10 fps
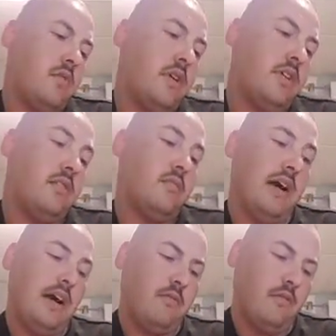is the
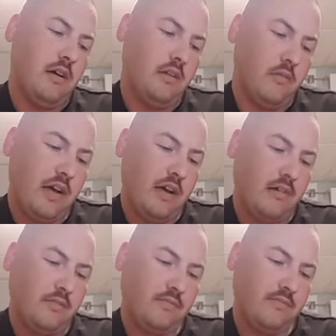Bible all
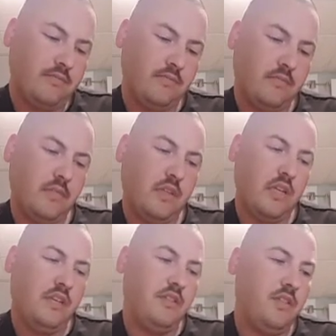about? It
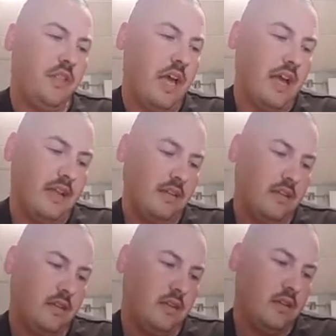gives you that.
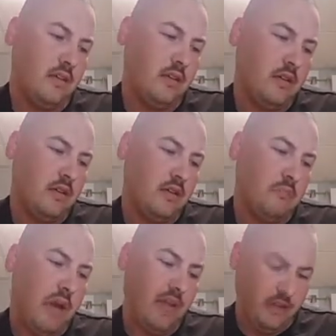A
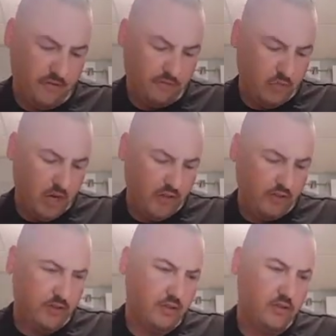band of
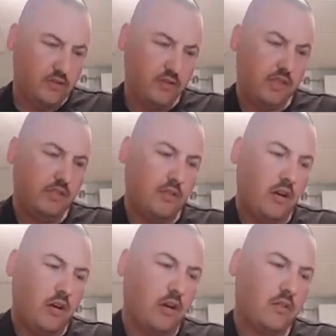brothers. These are
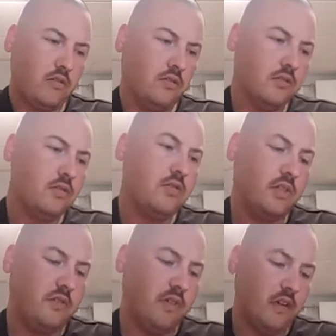articles
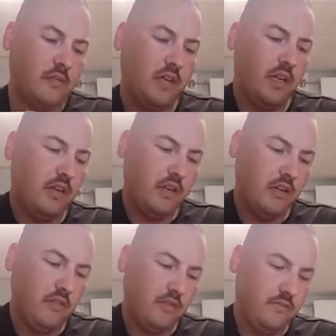at the very beginning
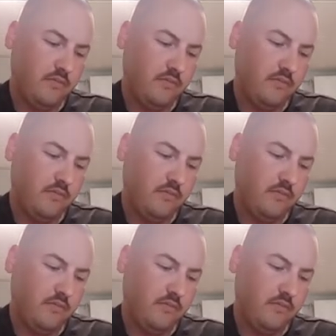of it.